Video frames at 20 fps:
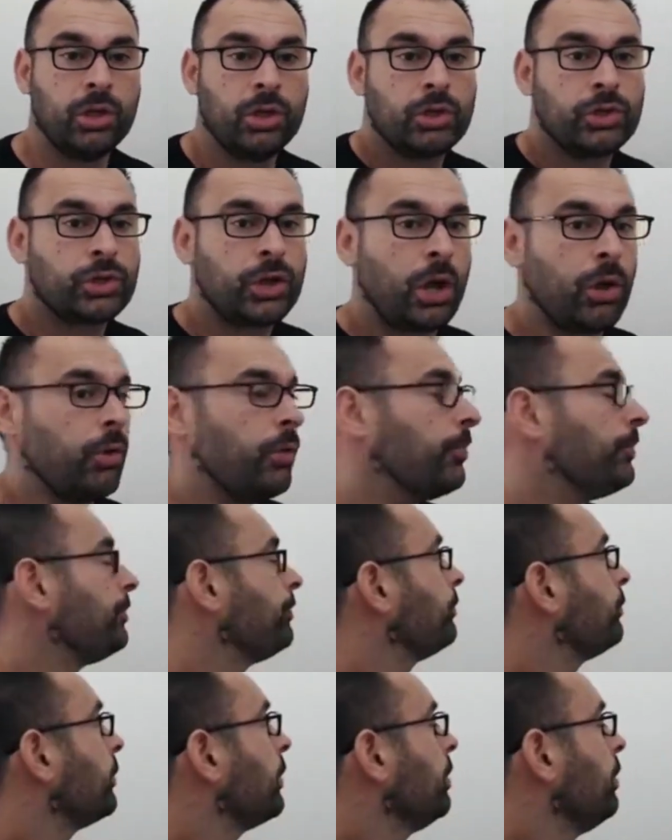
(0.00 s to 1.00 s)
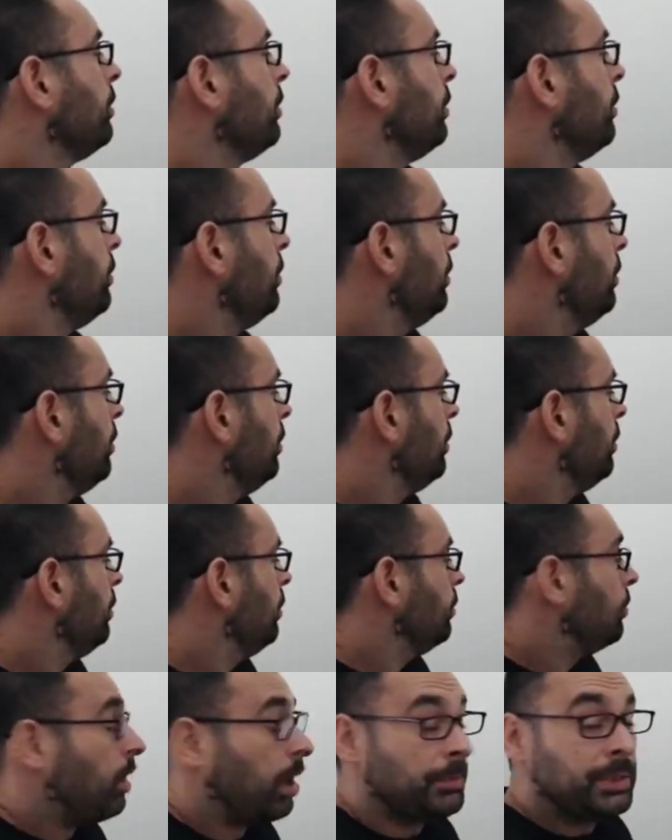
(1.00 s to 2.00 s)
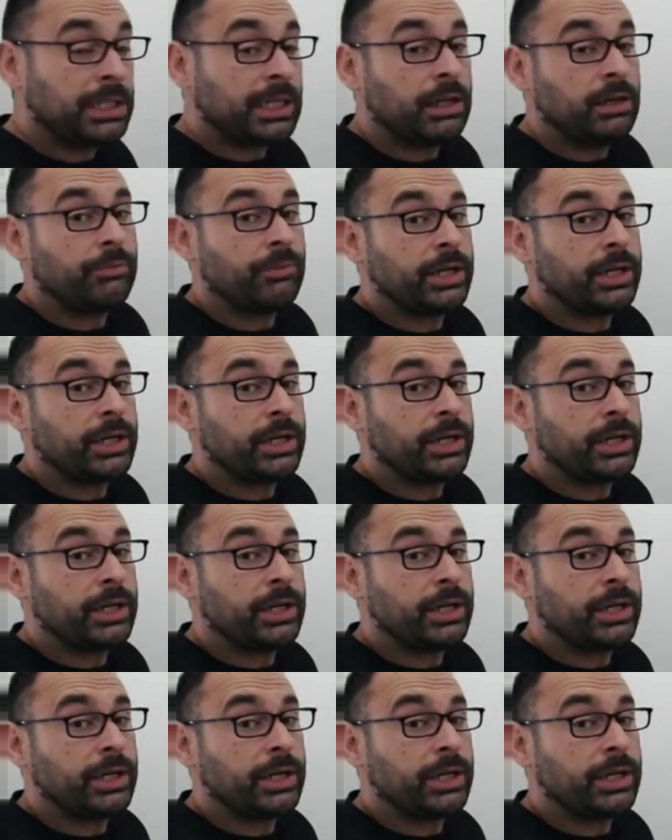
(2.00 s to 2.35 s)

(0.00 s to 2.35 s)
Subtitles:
So I'm just going